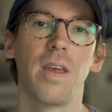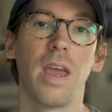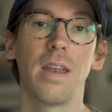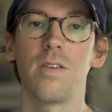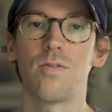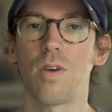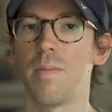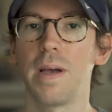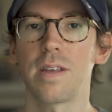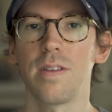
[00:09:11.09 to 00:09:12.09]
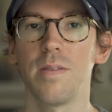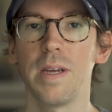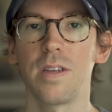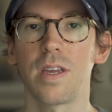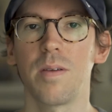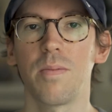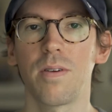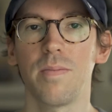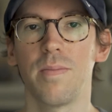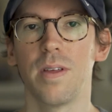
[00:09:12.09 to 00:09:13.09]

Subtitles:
Any drawbacks to the Magic Keyboard?